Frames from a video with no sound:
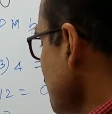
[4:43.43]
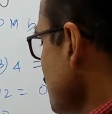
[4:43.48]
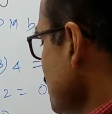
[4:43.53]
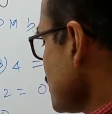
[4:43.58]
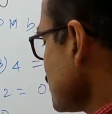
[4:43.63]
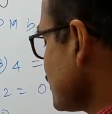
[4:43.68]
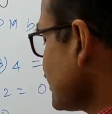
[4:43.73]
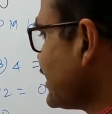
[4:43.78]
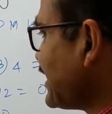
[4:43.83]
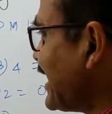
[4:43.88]
So,
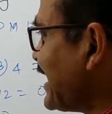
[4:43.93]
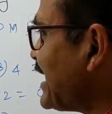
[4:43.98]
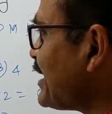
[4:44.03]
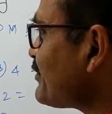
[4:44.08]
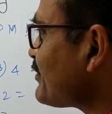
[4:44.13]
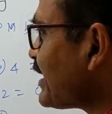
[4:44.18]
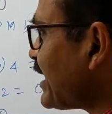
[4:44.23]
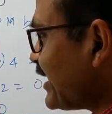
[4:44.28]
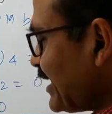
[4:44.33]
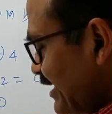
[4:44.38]
the negative
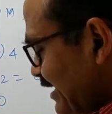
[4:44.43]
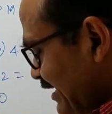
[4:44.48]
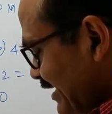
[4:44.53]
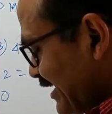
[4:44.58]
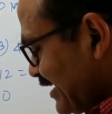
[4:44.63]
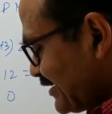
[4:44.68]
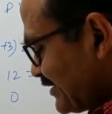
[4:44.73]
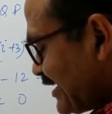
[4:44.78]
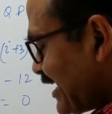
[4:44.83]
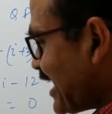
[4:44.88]
sign
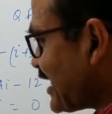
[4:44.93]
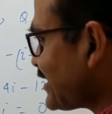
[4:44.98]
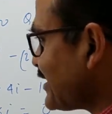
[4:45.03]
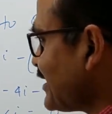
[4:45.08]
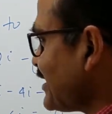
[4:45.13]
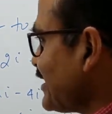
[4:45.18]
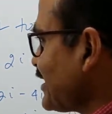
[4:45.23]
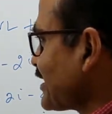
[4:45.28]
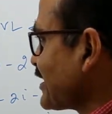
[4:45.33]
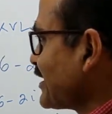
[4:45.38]
indicates that
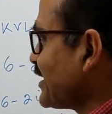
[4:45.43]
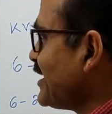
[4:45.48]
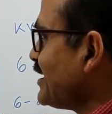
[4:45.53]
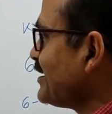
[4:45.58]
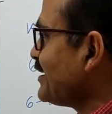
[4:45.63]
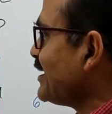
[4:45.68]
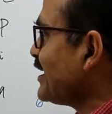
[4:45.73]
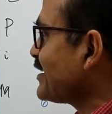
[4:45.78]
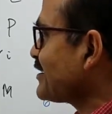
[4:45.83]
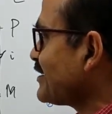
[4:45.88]
the current
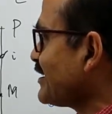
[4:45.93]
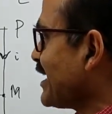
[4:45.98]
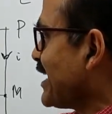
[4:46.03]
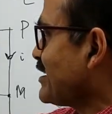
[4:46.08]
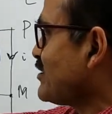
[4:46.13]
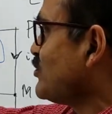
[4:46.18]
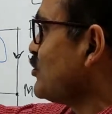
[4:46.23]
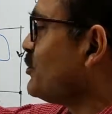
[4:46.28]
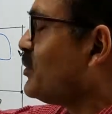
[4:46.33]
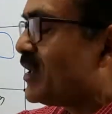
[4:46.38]
direction
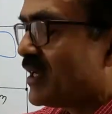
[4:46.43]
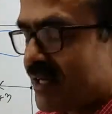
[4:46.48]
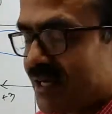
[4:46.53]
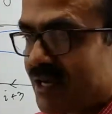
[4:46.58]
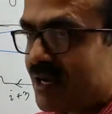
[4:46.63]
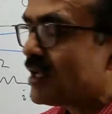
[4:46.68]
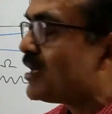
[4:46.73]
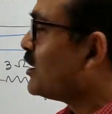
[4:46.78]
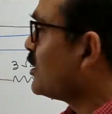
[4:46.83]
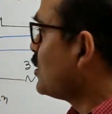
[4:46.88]
assumed
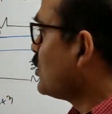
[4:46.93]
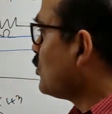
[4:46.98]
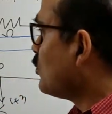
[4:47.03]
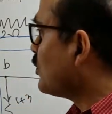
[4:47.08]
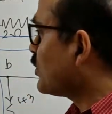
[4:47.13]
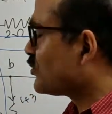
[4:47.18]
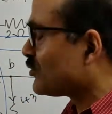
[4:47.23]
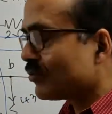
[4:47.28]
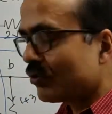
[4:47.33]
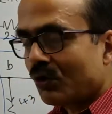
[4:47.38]
here
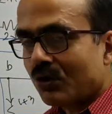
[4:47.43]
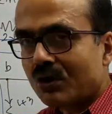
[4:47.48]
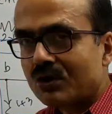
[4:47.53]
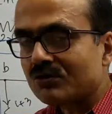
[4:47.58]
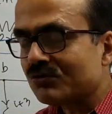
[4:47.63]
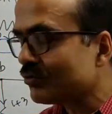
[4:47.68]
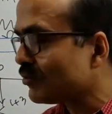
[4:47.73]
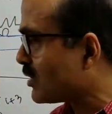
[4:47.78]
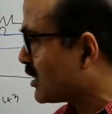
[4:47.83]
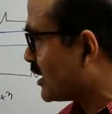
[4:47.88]
was wrong.
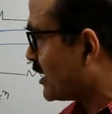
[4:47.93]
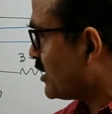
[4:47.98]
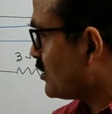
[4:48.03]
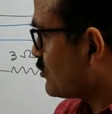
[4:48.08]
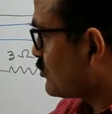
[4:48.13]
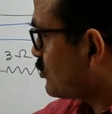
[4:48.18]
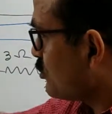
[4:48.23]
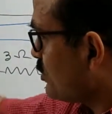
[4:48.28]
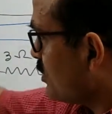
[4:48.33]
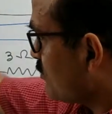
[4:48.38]
So, current
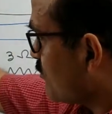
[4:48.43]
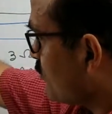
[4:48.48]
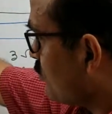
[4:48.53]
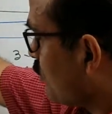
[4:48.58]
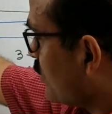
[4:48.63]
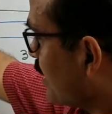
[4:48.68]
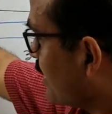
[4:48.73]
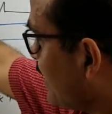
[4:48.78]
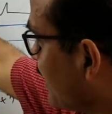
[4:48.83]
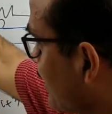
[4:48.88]
should be
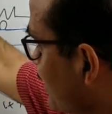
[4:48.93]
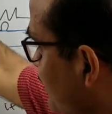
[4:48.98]
flowing like